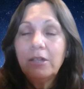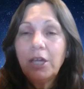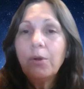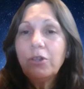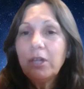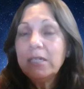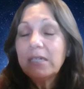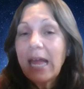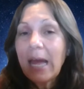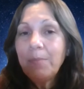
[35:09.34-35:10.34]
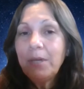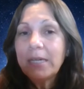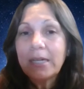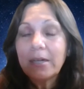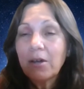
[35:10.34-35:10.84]
There are things
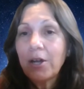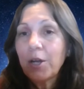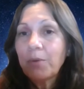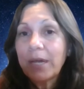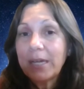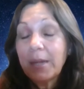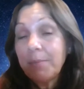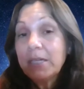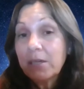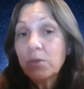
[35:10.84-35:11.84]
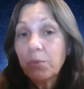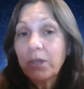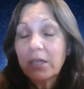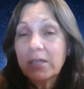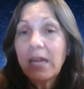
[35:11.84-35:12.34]
happening on our planet that makes us
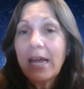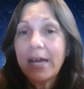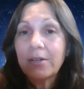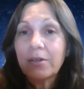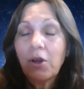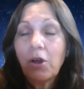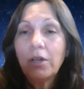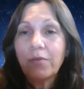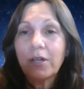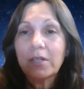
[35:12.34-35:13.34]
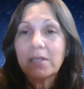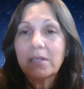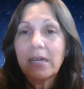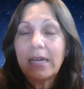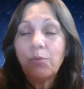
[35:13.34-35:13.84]
really sad, all of
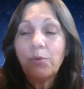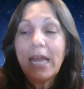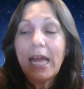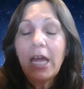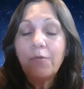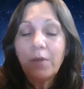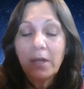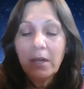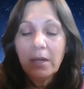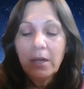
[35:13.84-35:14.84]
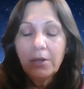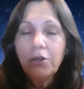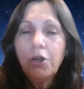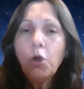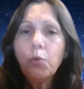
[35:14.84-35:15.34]
us. And we have
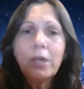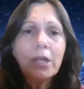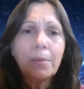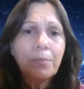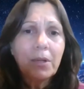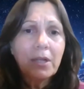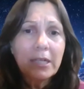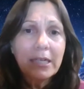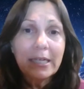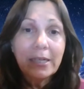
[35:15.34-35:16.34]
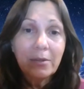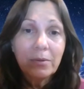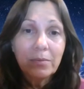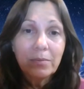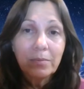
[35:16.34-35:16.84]
no real ability,
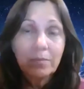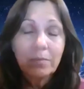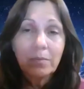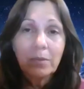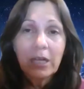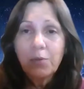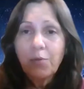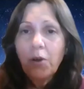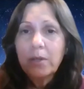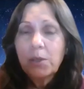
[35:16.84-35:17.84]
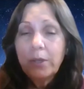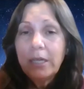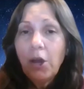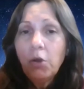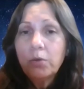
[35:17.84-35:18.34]
as far as we
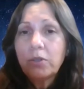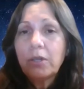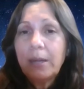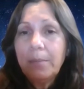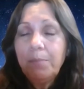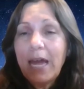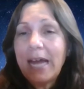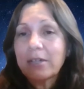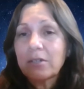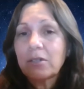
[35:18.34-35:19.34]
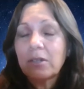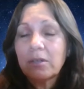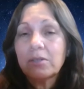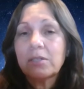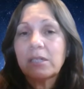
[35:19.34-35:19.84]
know, to impact
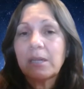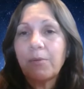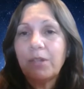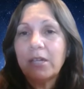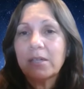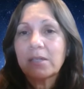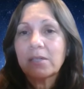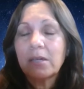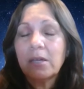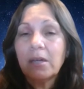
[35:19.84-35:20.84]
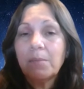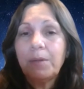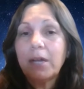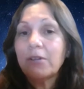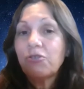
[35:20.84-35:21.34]
some of this
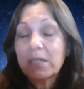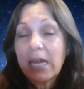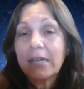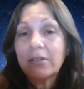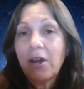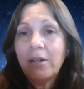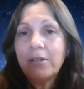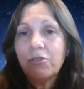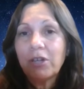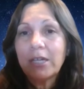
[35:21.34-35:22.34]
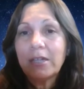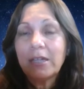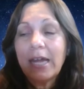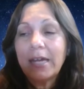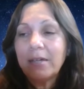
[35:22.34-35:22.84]
beyond just acknowledging
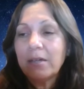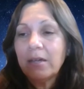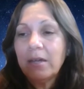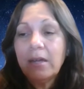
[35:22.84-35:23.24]
that